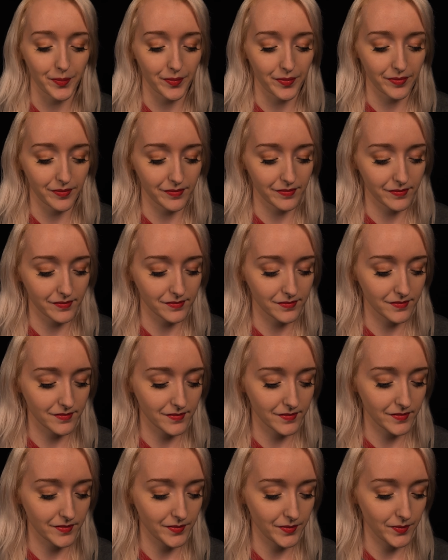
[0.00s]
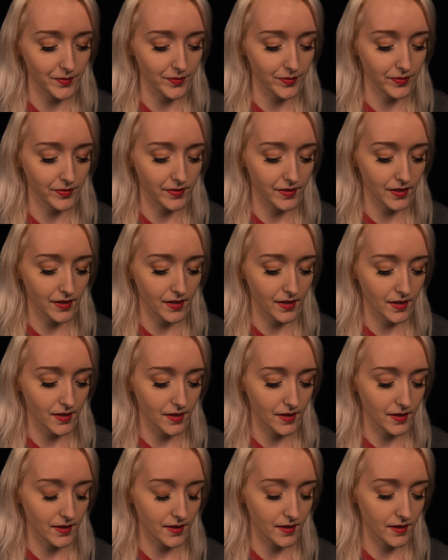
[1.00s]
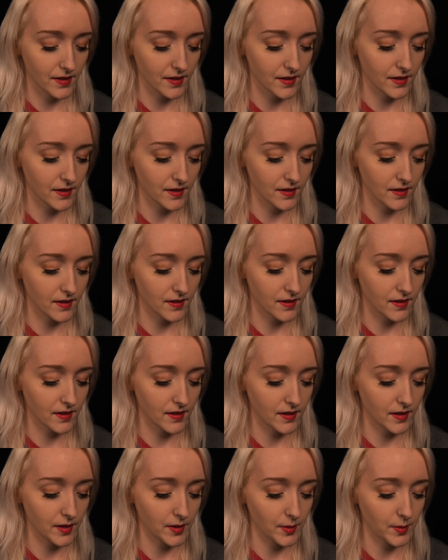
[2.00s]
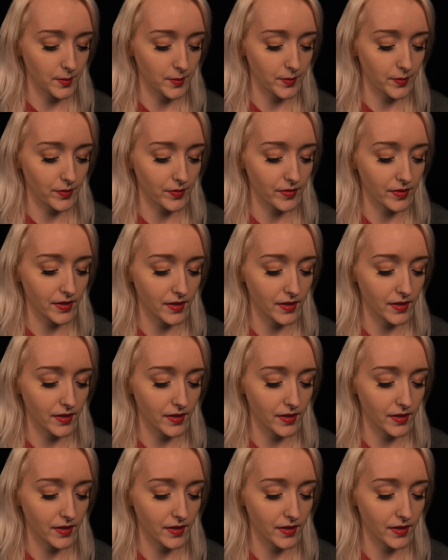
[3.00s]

[no speech]